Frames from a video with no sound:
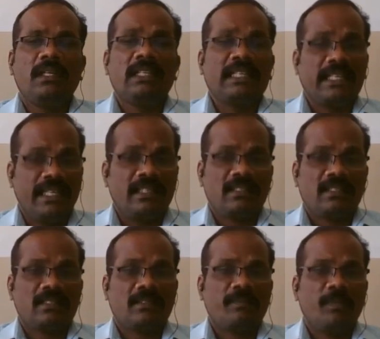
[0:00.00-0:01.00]

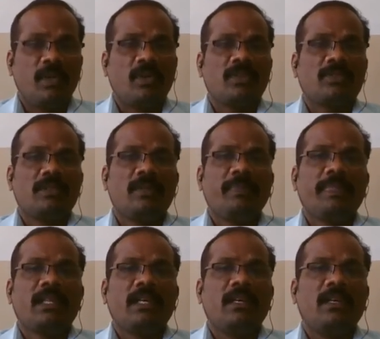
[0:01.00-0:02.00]
trades, because
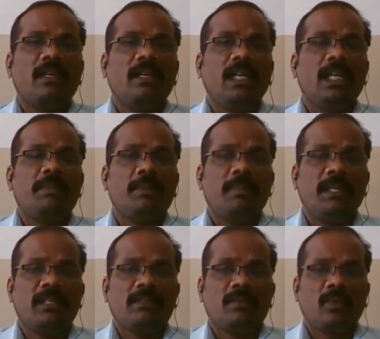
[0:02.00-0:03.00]
labor
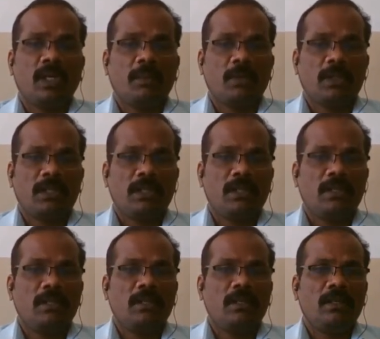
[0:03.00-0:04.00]
plays one among
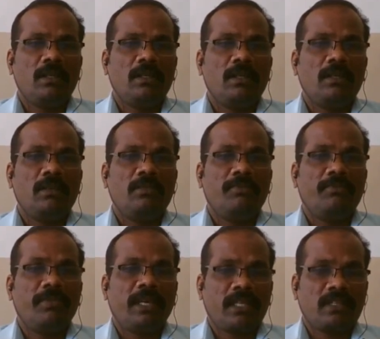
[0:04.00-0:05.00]
the
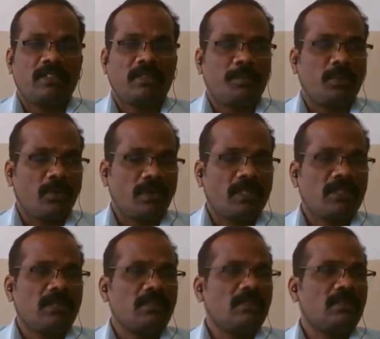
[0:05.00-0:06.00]
factors of
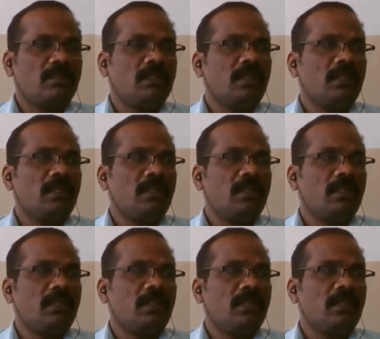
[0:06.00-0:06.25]
productions